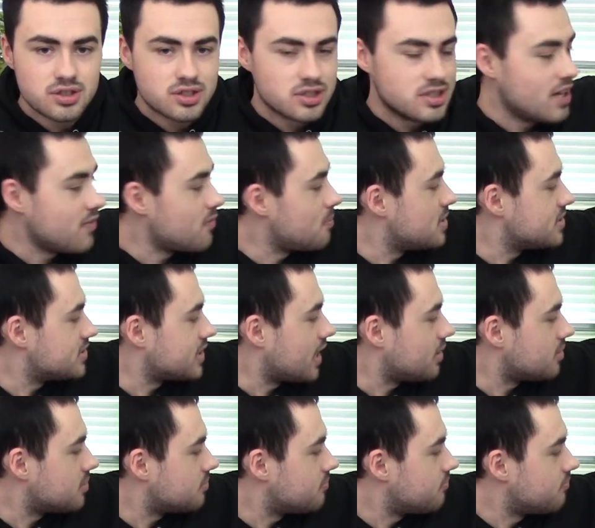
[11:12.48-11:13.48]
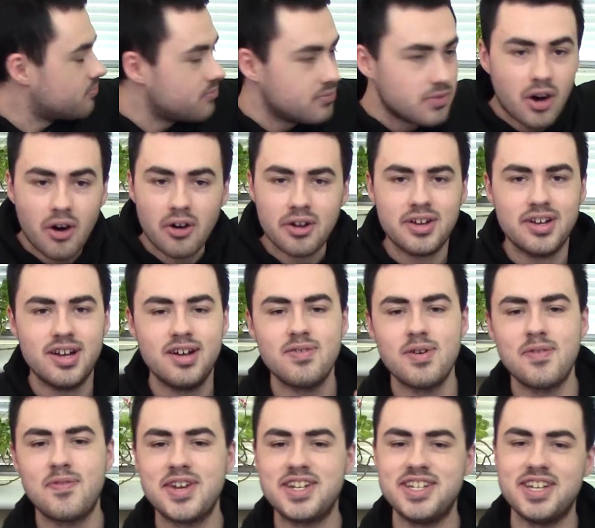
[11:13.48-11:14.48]
to never miss out on
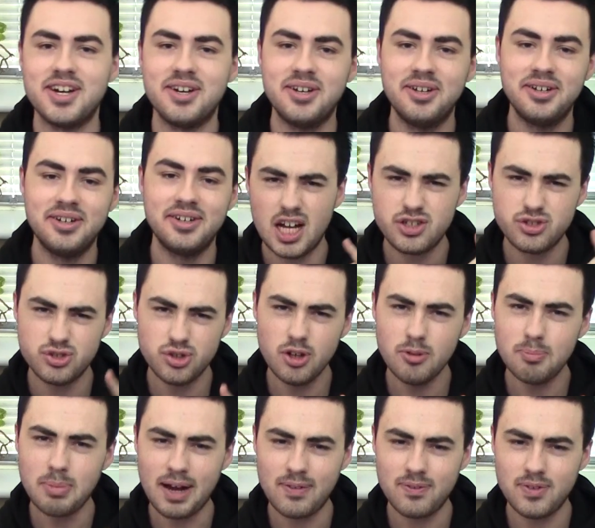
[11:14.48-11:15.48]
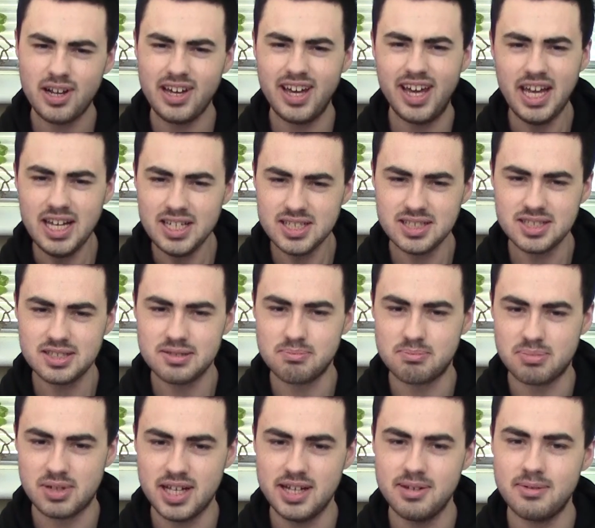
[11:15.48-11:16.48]
another video. A true baffler isn't
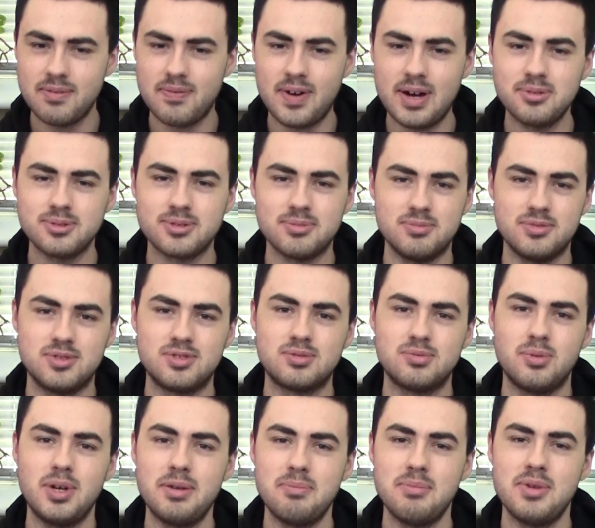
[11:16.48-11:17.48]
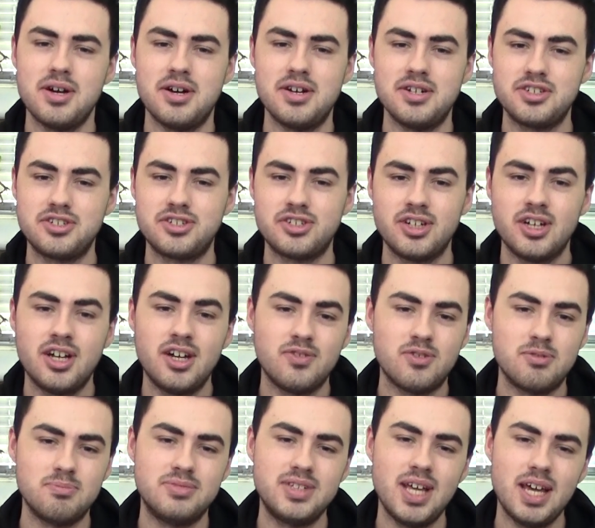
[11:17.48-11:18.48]
complete without some sweet merch
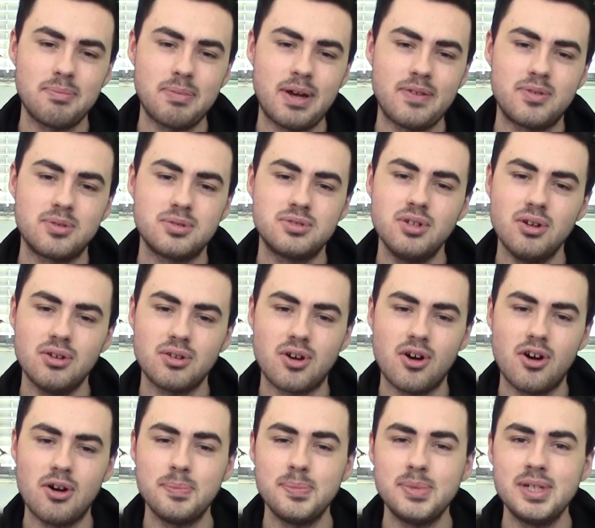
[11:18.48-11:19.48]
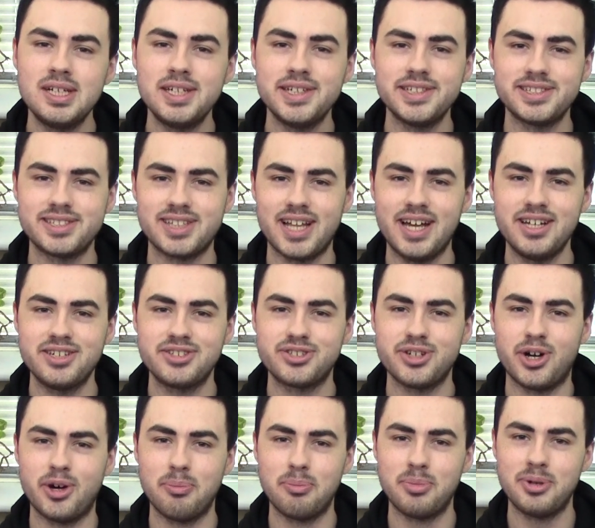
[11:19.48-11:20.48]
from
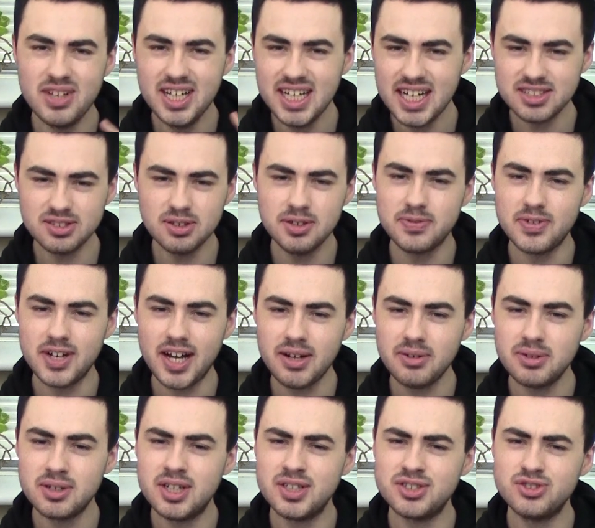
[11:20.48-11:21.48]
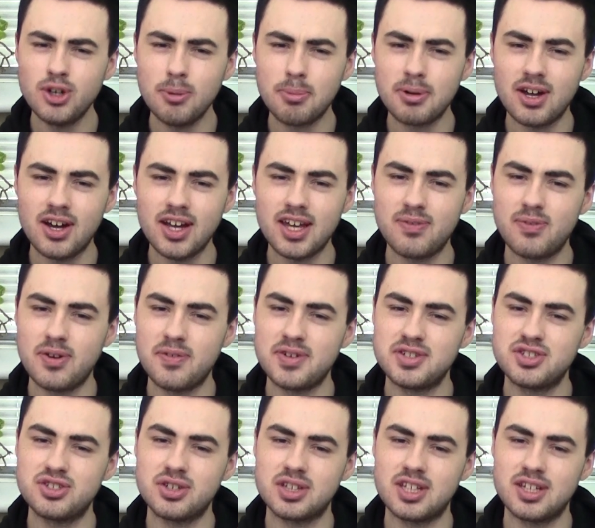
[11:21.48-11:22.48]
techbaffle.com/shop. That's all for now. Drop a like if you've
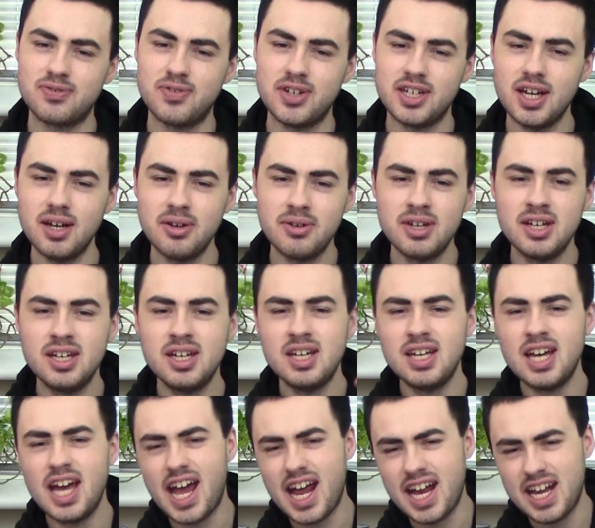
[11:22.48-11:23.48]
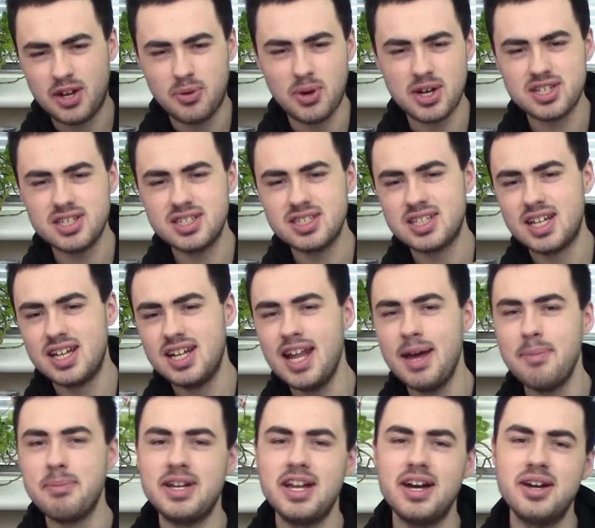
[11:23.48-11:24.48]
enjoyed this video. Any questions,
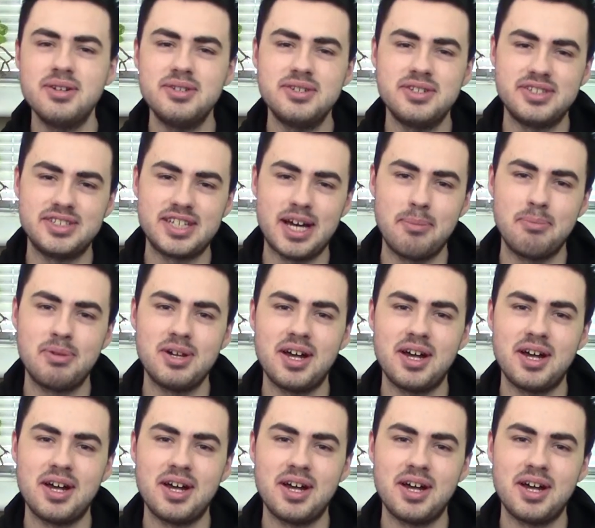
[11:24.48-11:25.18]
let me know down